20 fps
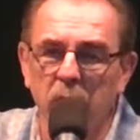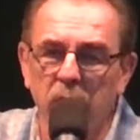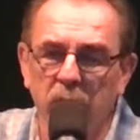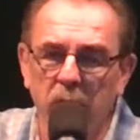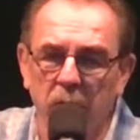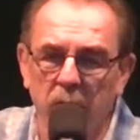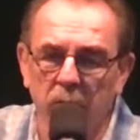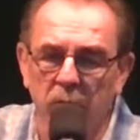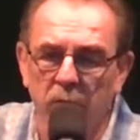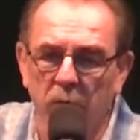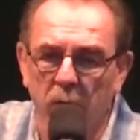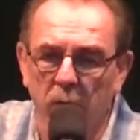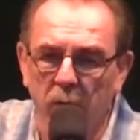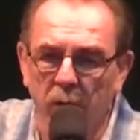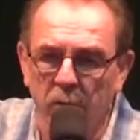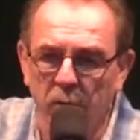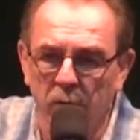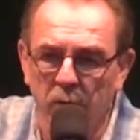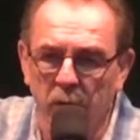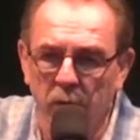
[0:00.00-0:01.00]
with him
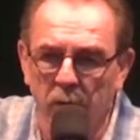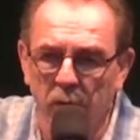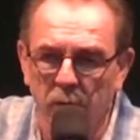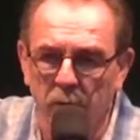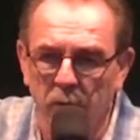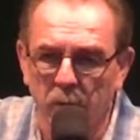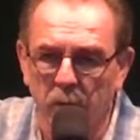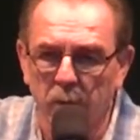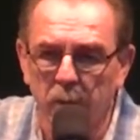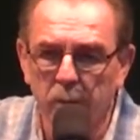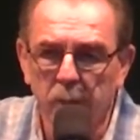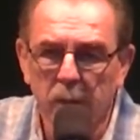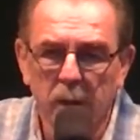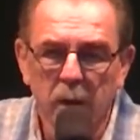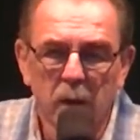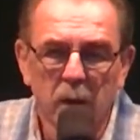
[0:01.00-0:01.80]
forever and ever.